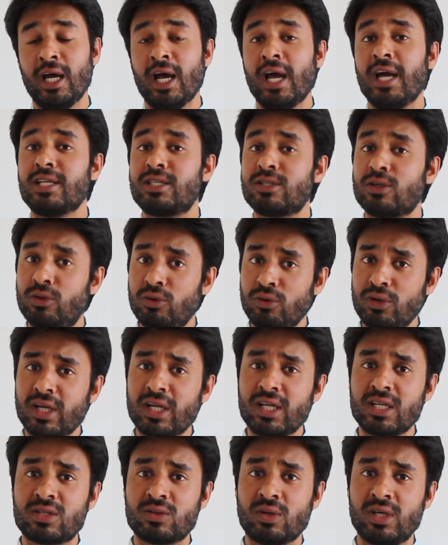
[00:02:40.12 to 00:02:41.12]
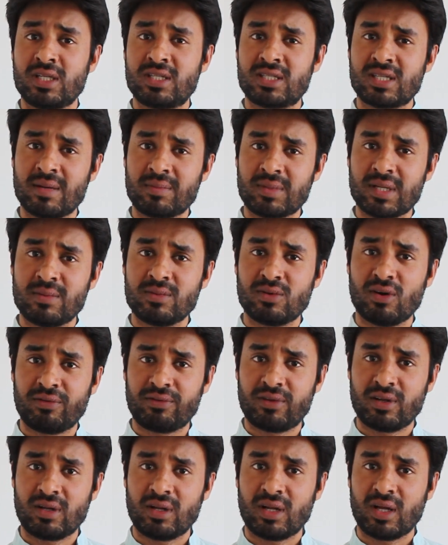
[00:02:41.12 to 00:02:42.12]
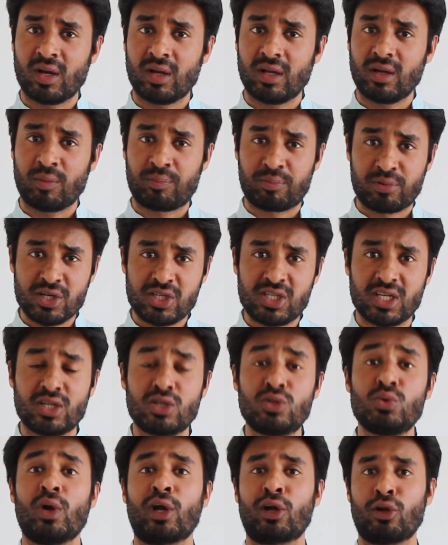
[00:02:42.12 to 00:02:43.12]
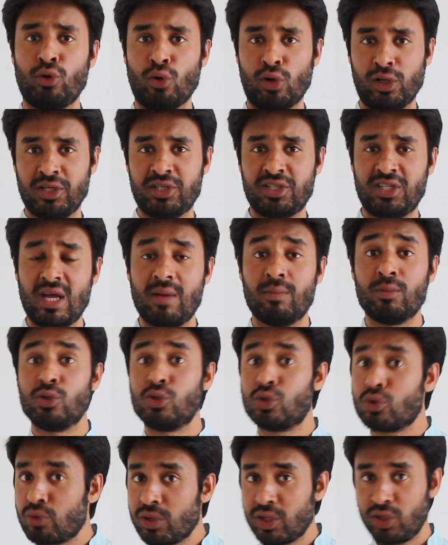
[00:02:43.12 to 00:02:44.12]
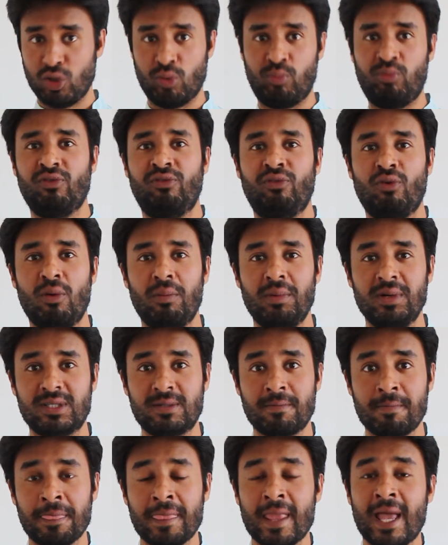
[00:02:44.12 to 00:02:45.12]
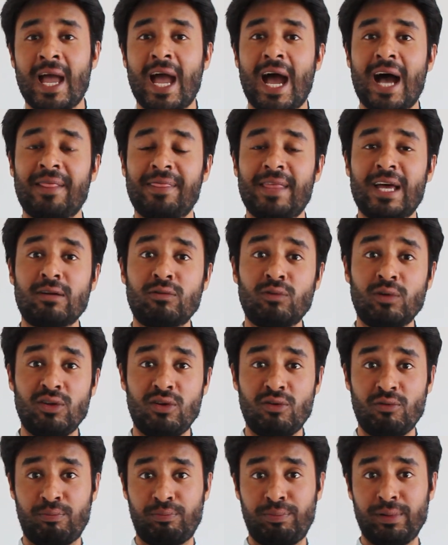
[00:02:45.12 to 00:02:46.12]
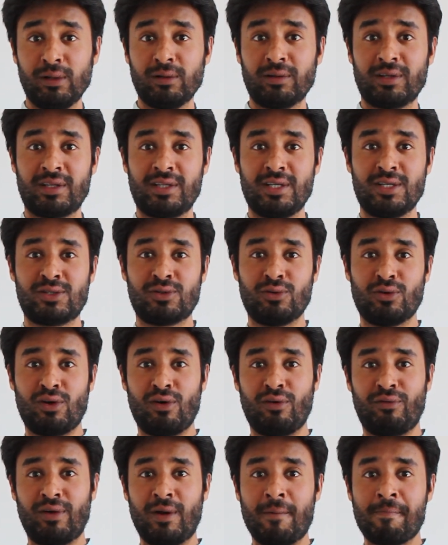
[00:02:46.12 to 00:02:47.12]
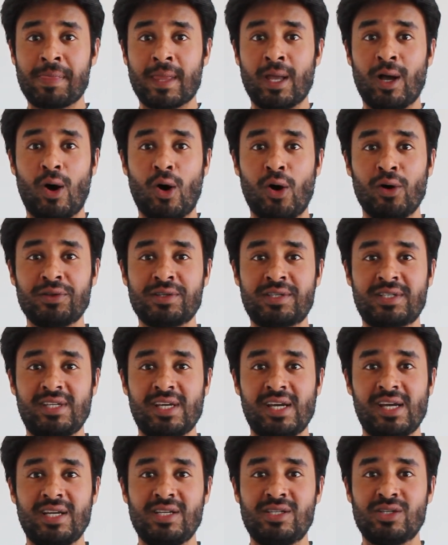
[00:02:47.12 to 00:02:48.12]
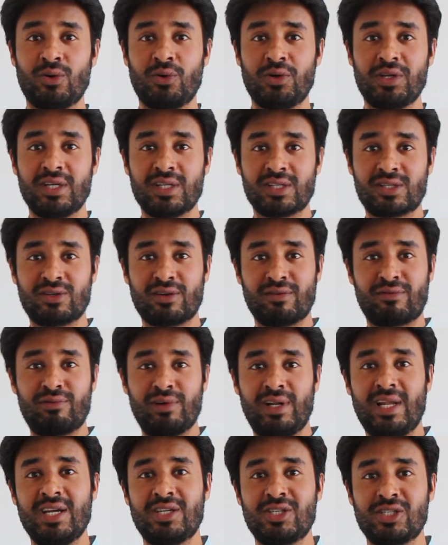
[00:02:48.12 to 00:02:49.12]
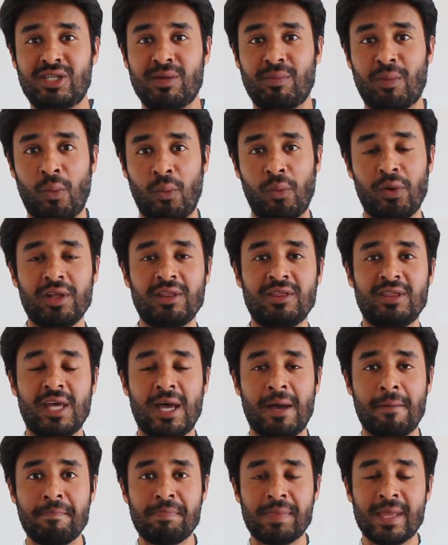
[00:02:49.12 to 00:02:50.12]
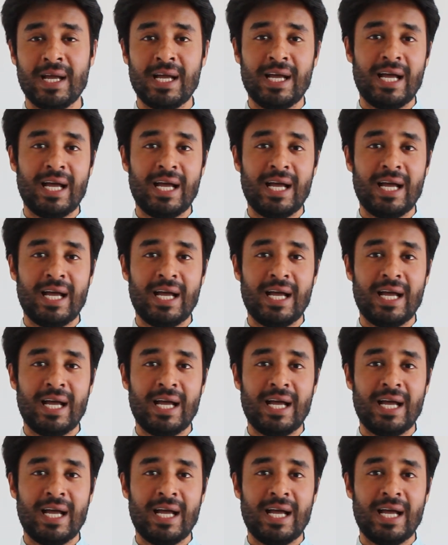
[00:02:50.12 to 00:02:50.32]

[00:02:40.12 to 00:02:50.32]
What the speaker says: it's good and it's sometimes often appreciated to acknowledge them during your performance. And that way you've built this sort of on-stage audience sort of relationship with them